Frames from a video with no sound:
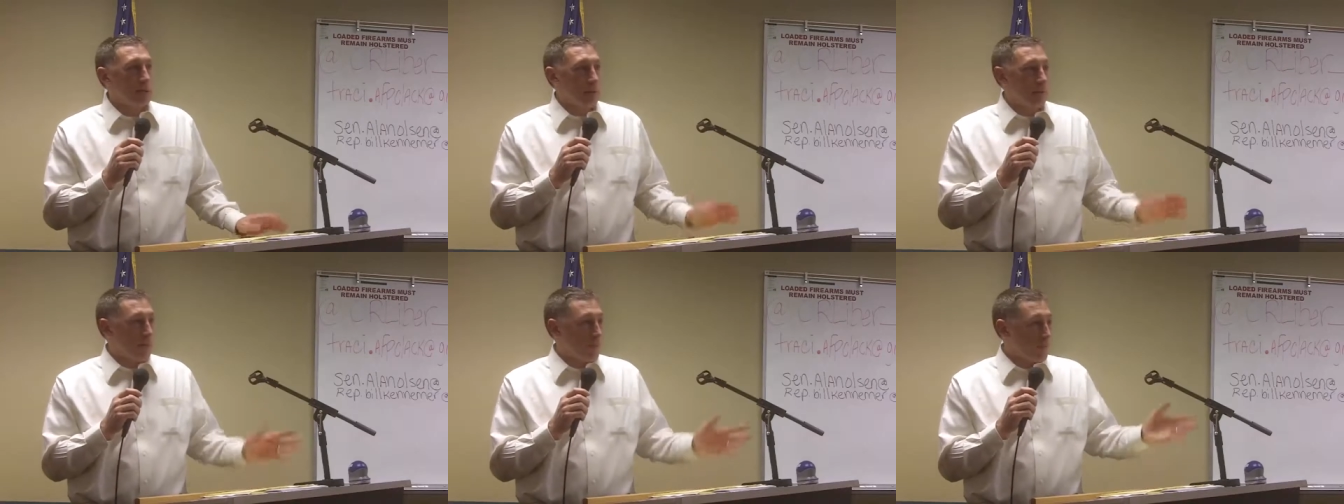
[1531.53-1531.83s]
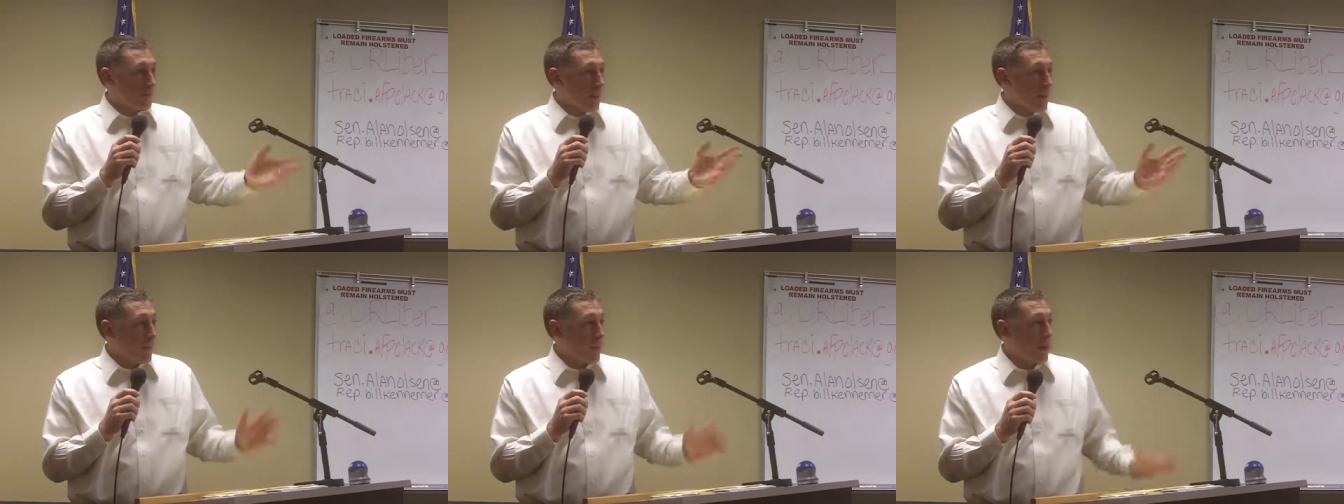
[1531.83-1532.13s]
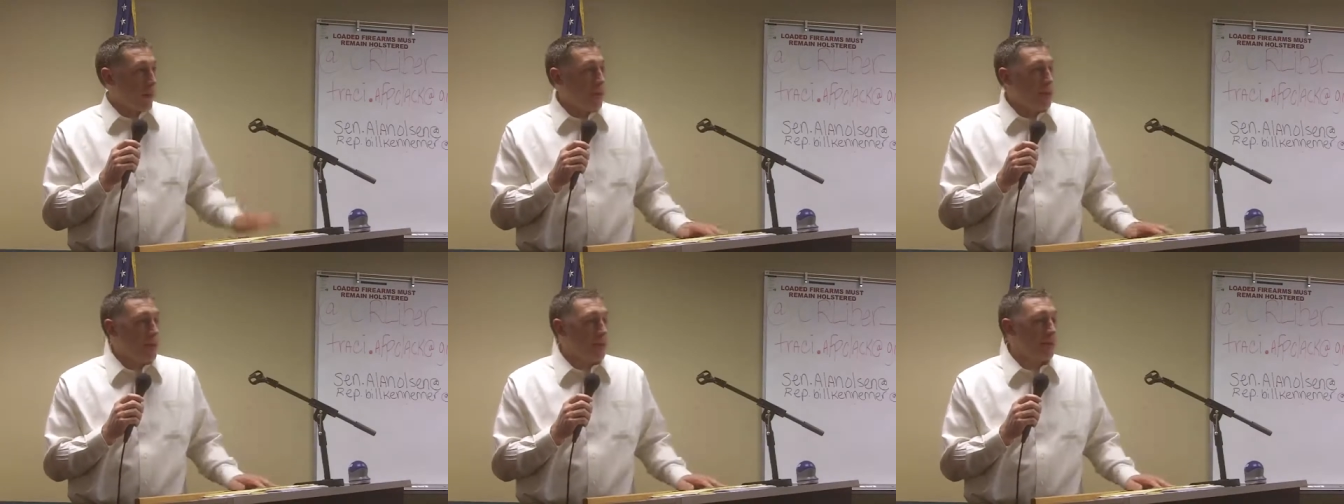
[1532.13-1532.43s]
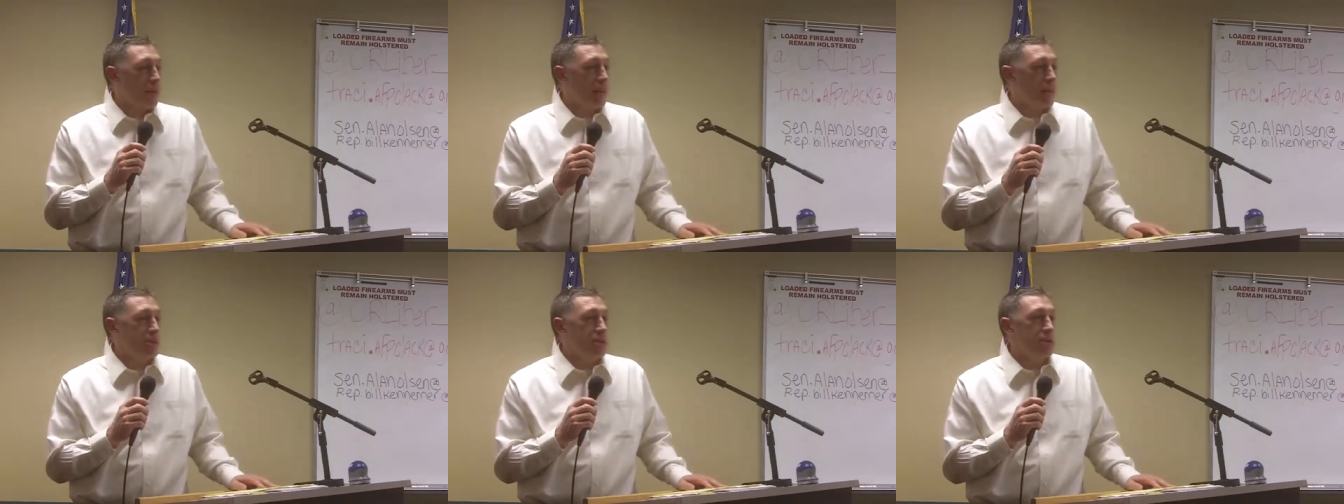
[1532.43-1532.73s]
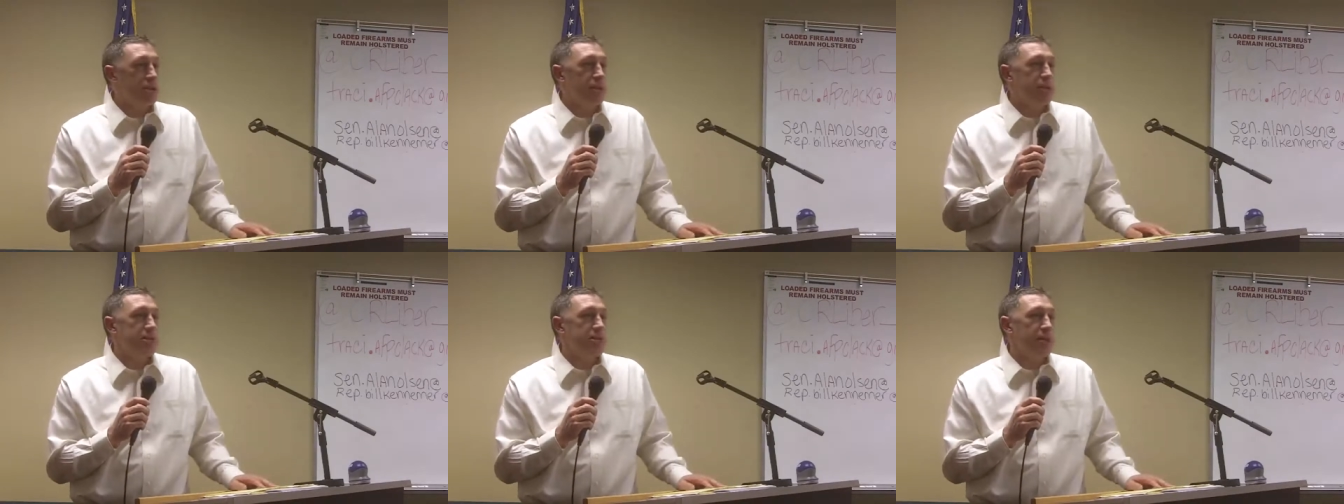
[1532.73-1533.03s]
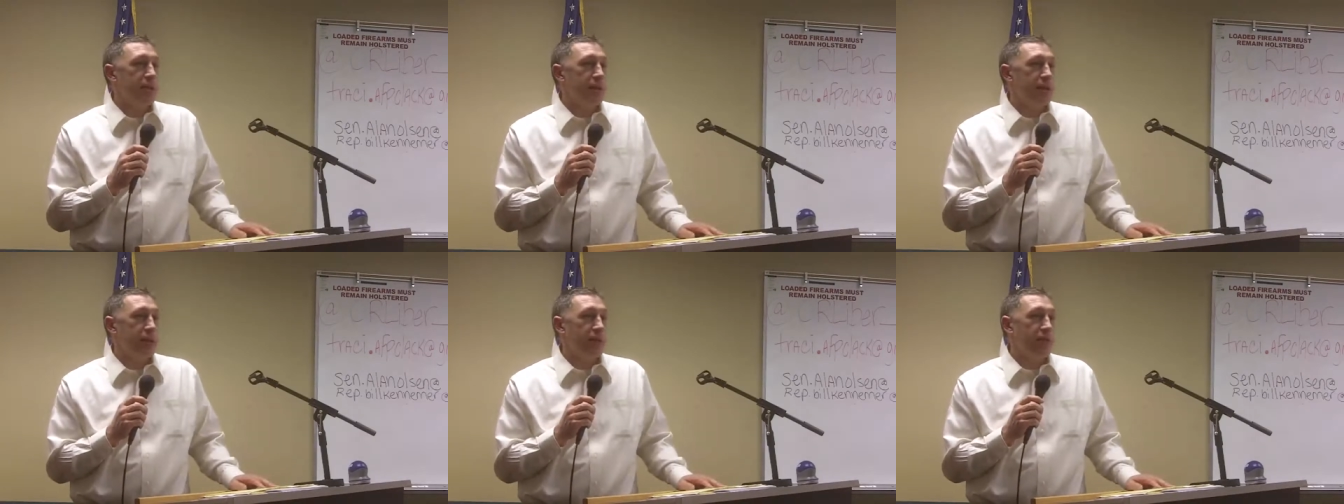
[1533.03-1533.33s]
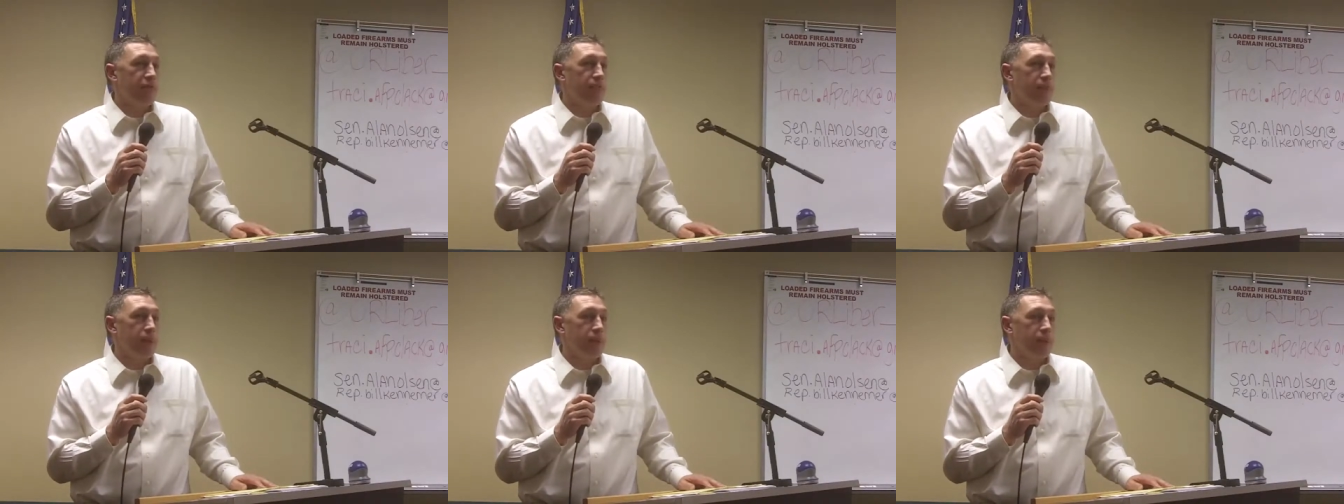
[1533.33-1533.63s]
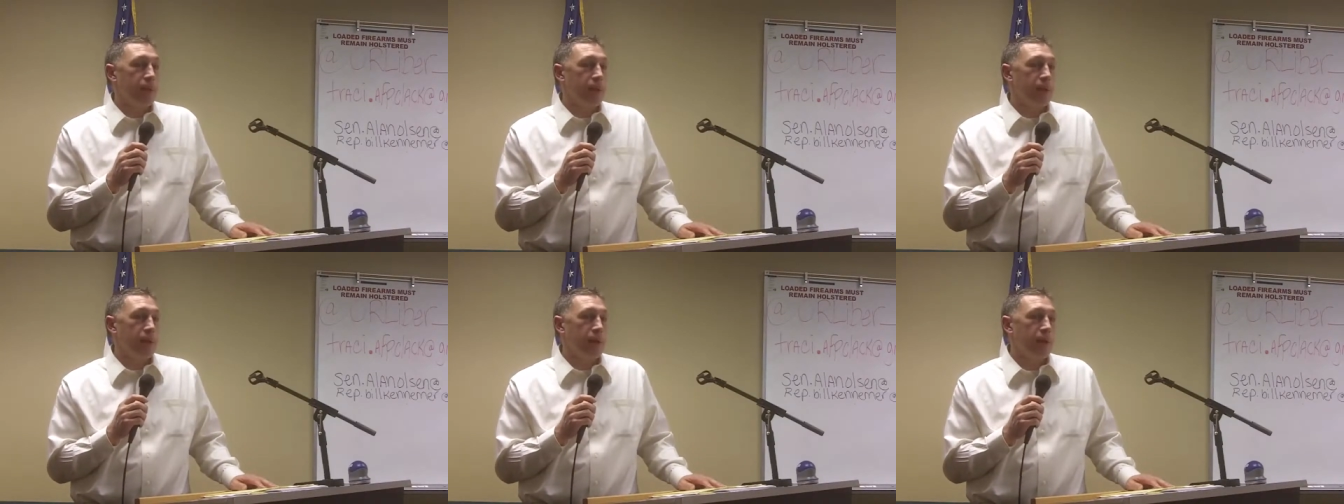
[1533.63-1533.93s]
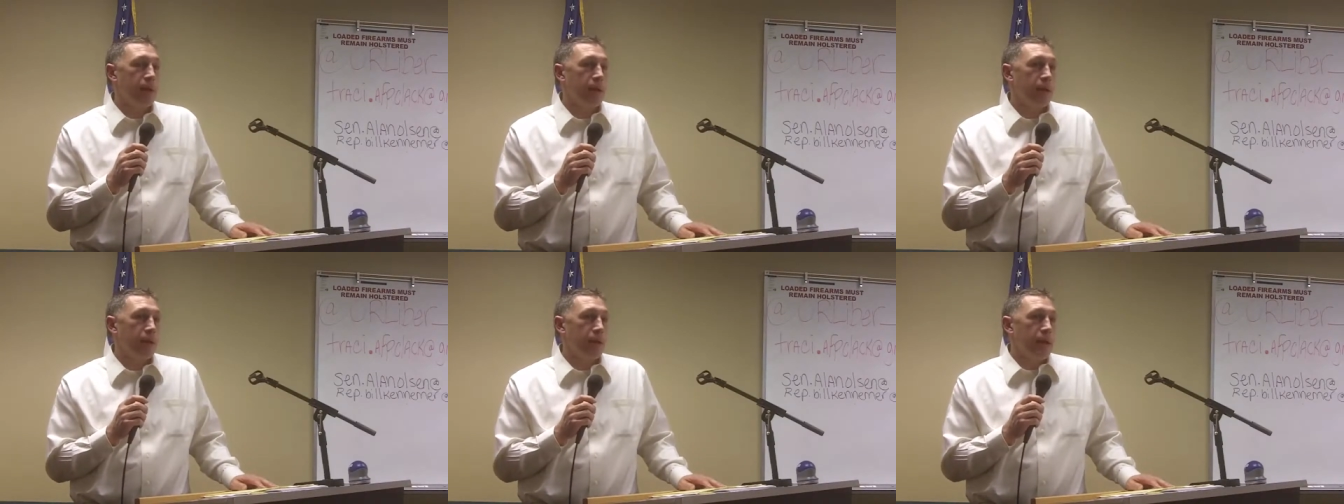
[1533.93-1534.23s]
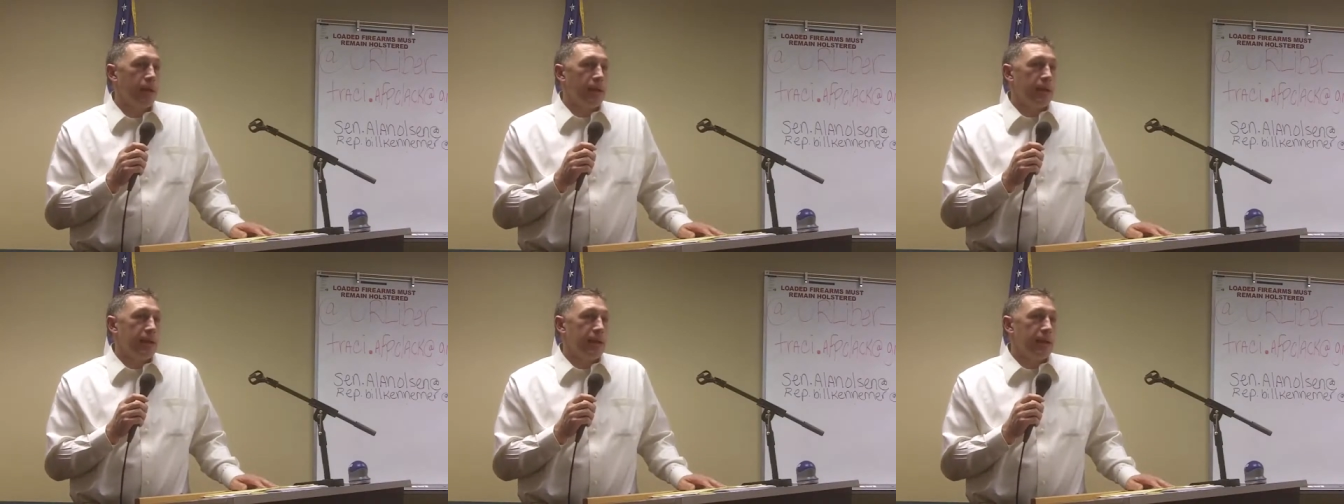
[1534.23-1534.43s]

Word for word: You know, maybe I need to mention this in an AFP meeting.